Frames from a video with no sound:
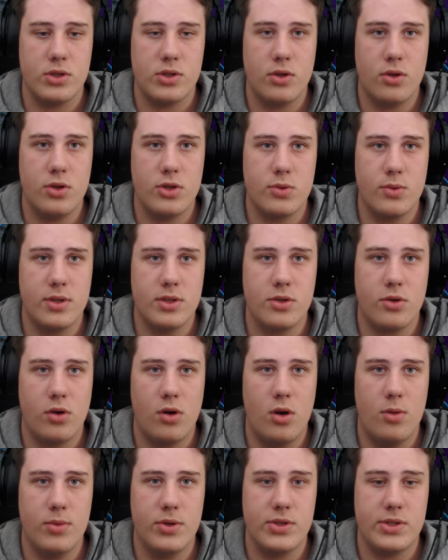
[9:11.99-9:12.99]
So those ones are
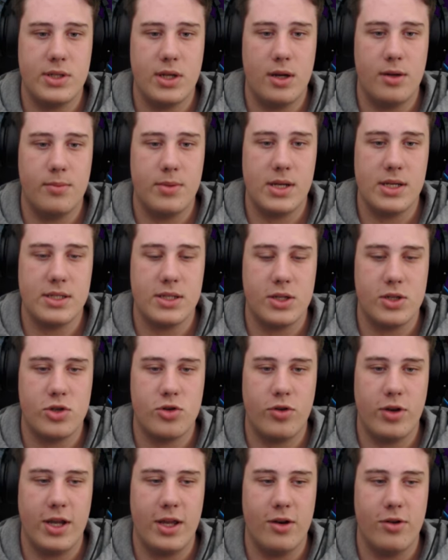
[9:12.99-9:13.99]
almost done because the
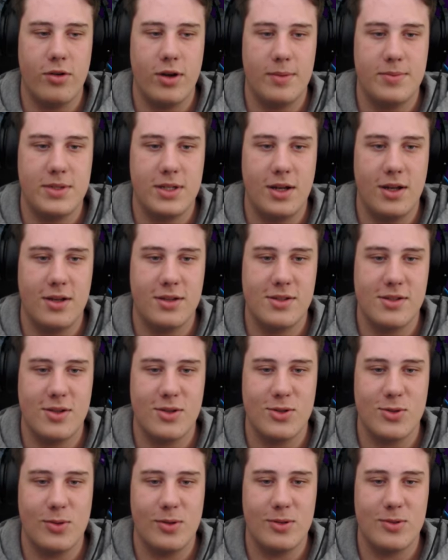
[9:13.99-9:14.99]
tree interrupted us.
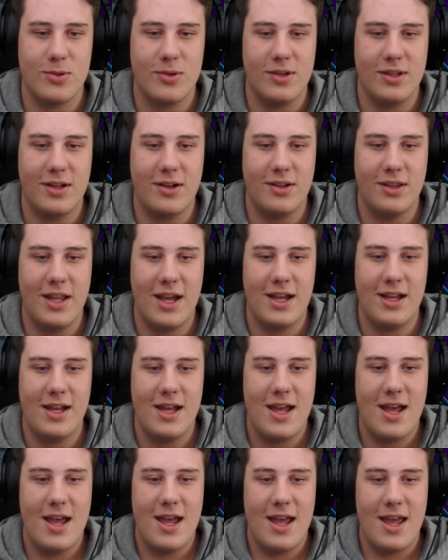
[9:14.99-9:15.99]
Those ones were a little late.
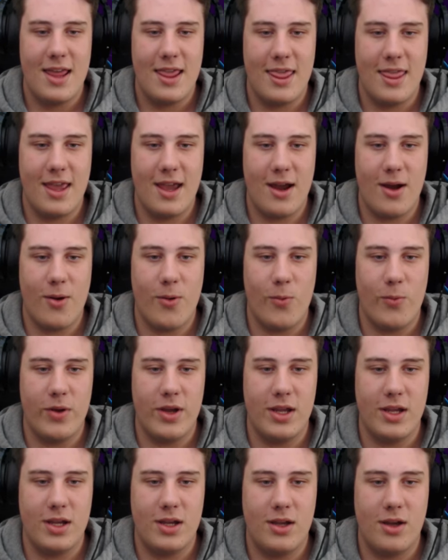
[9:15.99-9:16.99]
There
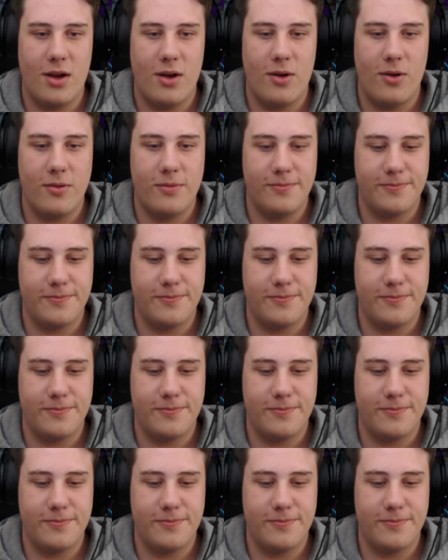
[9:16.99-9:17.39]
we go.